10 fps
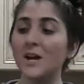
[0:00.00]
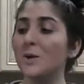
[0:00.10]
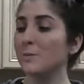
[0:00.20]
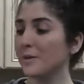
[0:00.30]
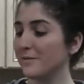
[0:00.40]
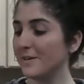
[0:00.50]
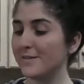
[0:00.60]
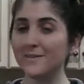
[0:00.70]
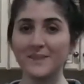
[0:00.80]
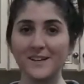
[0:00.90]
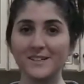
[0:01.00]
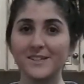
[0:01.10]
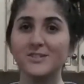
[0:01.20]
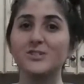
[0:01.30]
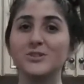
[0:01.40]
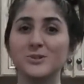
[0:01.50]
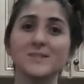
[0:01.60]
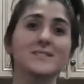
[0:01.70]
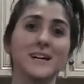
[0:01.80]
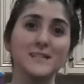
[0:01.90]
with Viva Vantage Choose a
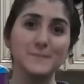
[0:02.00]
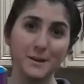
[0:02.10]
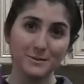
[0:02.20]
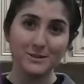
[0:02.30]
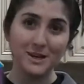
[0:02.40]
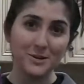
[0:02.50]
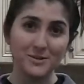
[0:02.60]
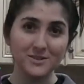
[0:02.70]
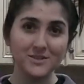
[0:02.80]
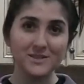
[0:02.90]
Size paper towels.